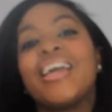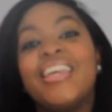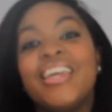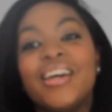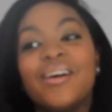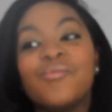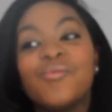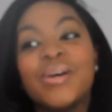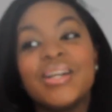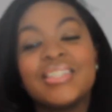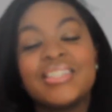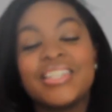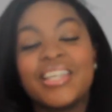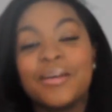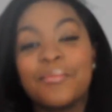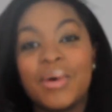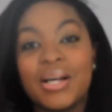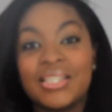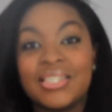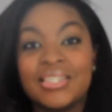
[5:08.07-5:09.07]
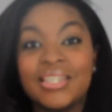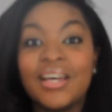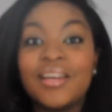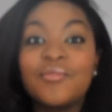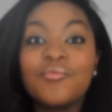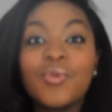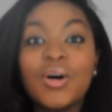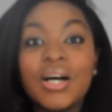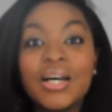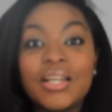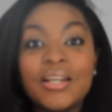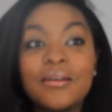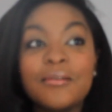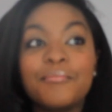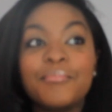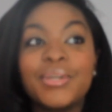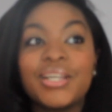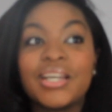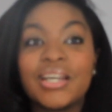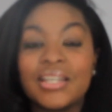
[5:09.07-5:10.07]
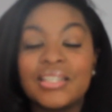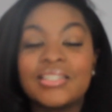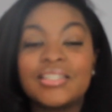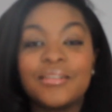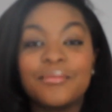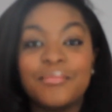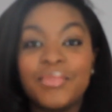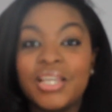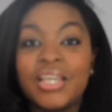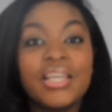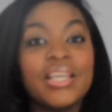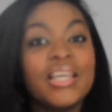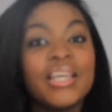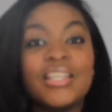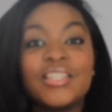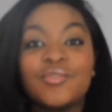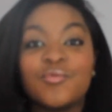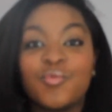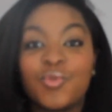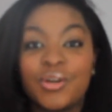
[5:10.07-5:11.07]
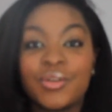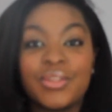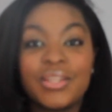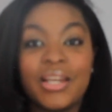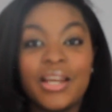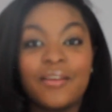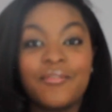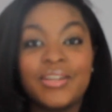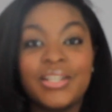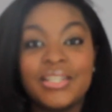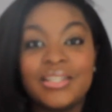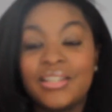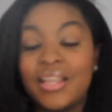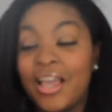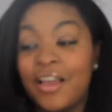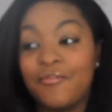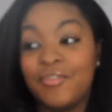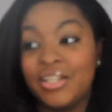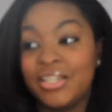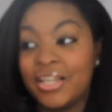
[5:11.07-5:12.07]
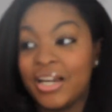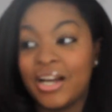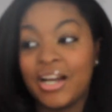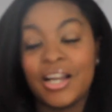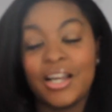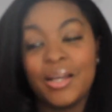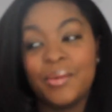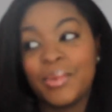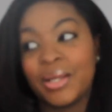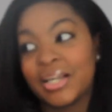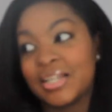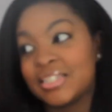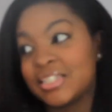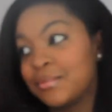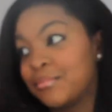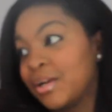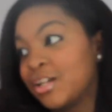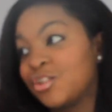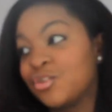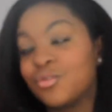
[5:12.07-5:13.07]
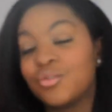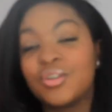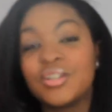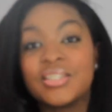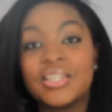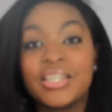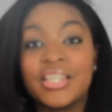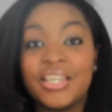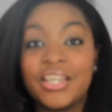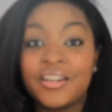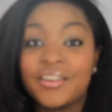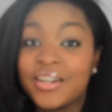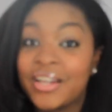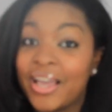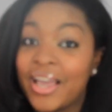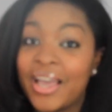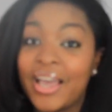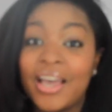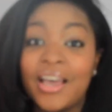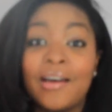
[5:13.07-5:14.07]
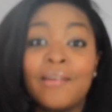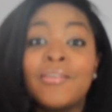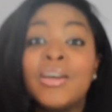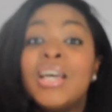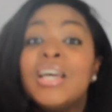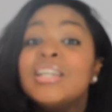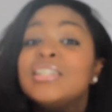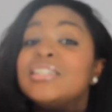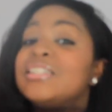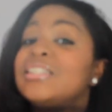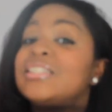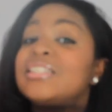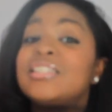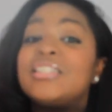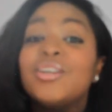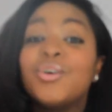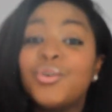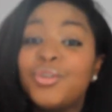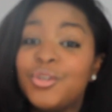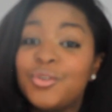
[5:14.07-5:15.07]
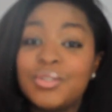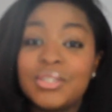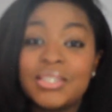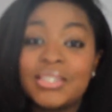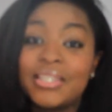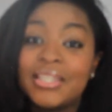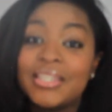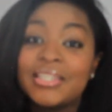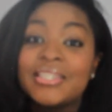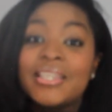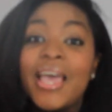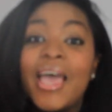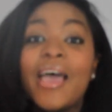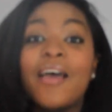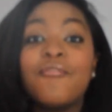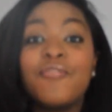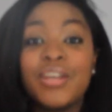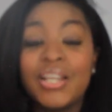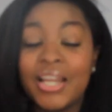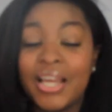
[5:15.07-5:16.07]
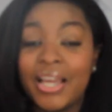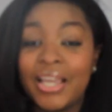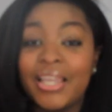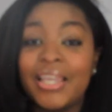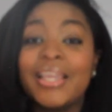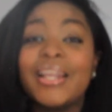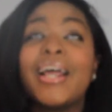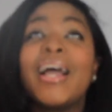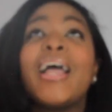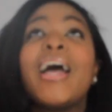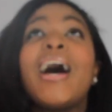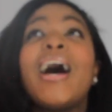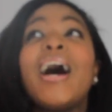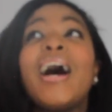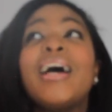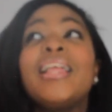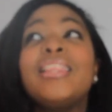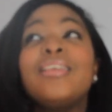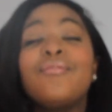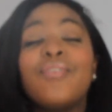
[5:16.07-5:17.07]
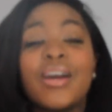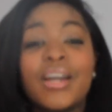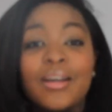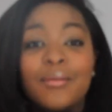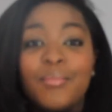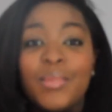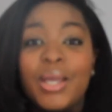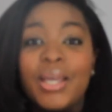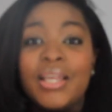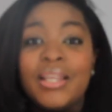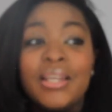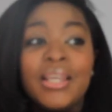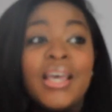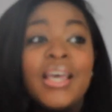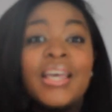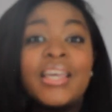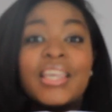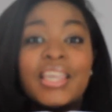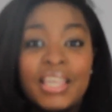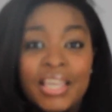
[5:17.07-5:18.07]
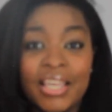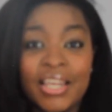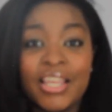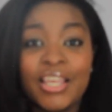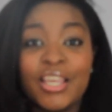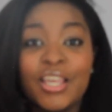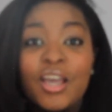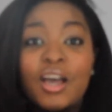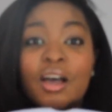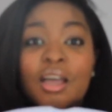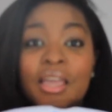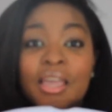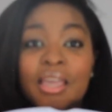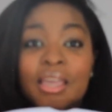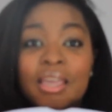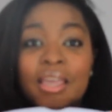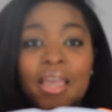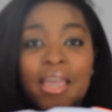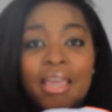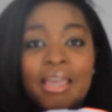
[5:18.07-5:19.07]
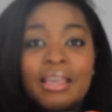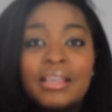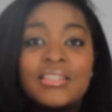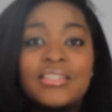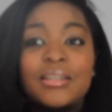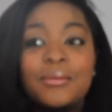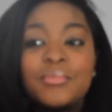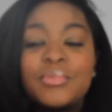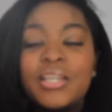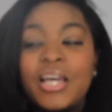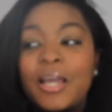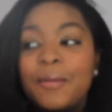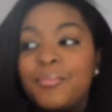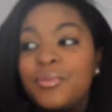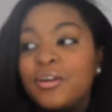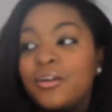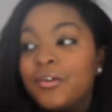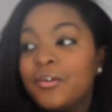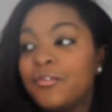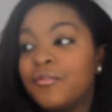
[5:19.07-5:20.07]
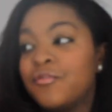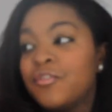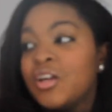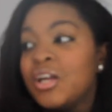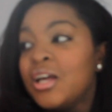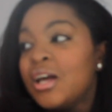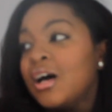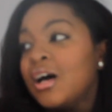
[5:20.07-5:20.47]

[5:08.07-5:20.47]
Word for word: I can't wait to get my son one because to me it's worth it every every dime. Like I said, my daughter's a year and a half. She still uses this every night and I highly recommend getting a, a some type of